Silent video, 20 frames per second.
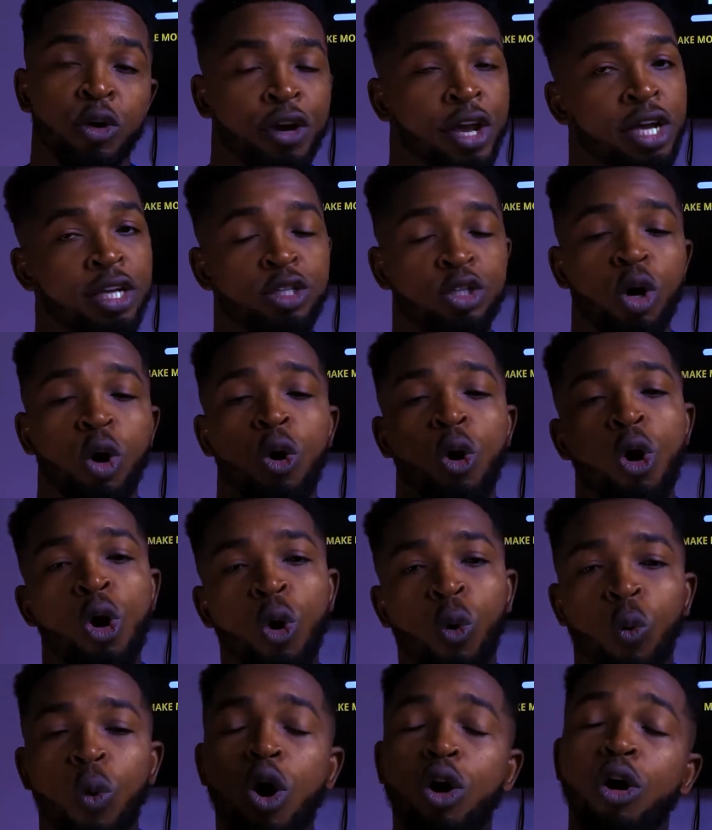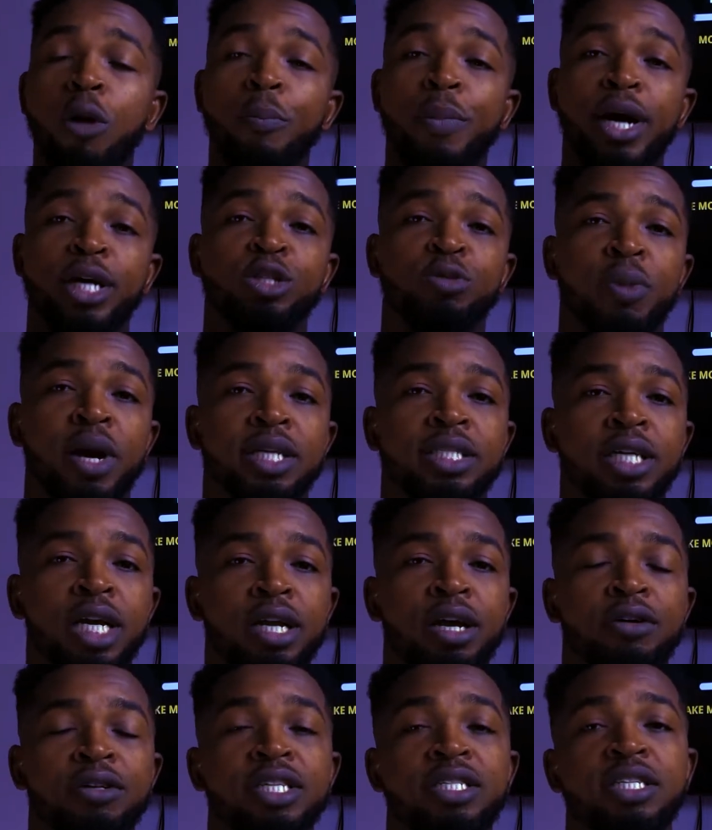Okay, so welcome back to my channel.